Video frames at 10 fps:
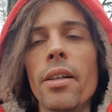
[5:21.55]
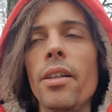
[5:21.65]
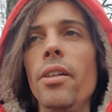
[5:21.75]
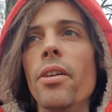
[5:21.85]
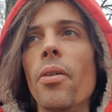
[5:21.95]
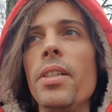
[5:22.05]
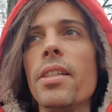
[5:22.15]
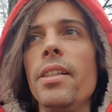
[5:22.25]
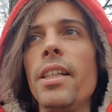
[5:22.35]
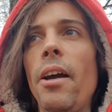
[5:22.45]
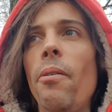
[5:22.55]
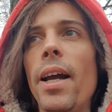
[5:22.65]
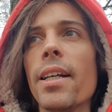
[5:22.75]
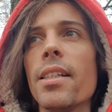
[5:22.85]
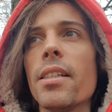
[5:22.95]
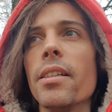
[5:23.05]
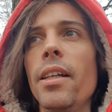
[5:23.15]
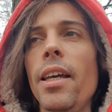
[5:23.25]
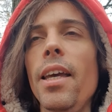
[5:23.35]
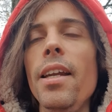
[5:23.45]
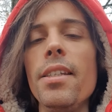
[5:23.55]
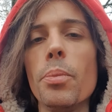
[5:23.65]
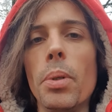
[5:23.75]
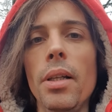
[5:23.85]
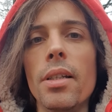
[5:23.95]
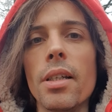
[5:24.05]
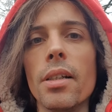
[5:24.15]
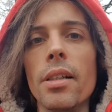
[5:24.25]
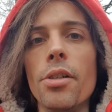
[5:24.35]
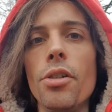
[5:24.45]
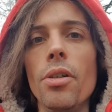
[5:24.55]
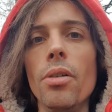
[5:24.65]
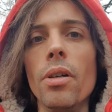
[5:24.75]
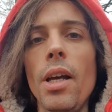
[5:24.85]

you know, it's a direct, it is a political issue